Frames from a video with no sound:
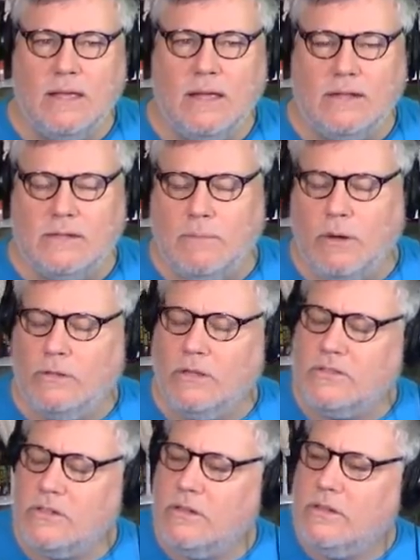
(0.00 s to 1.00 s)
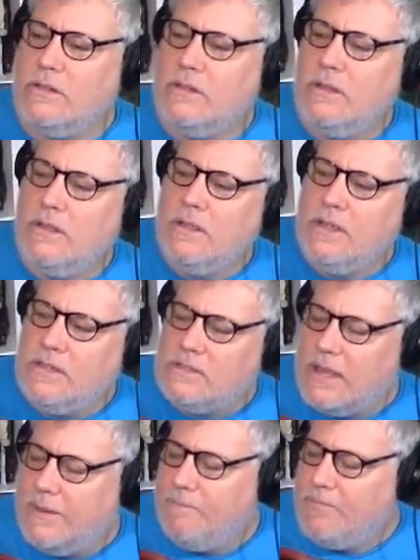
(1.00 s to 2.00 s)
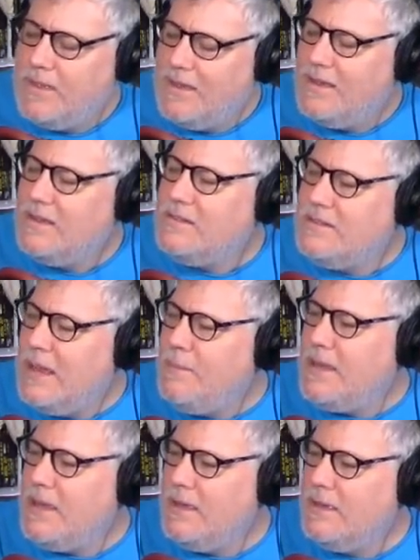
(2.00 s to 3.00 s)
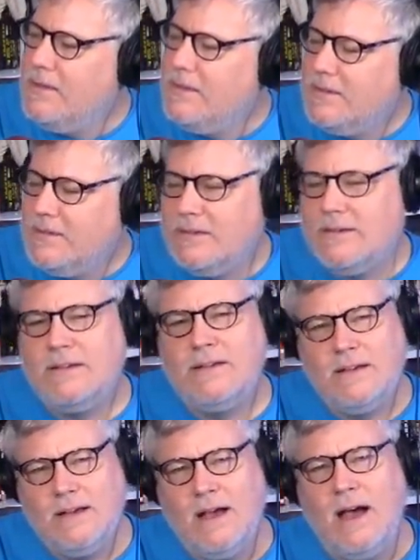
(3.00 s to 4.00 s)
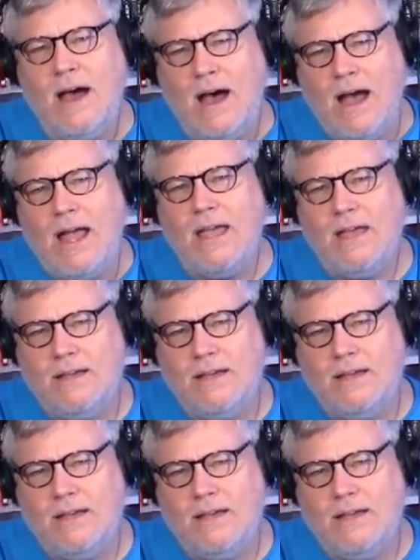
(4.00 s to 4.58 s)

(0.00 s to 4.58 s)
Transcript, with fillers: And Damone looks at her and he's like, Debbie, hi.